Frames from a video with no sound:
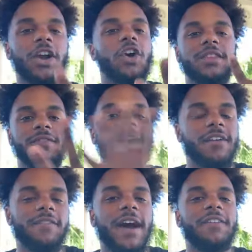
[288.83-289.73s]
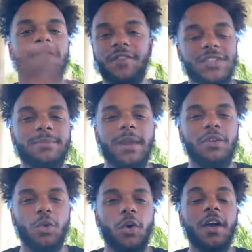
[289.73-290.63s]
I'll call it the 5-5-5,
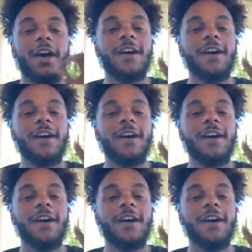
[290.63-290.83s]
15-minute rule.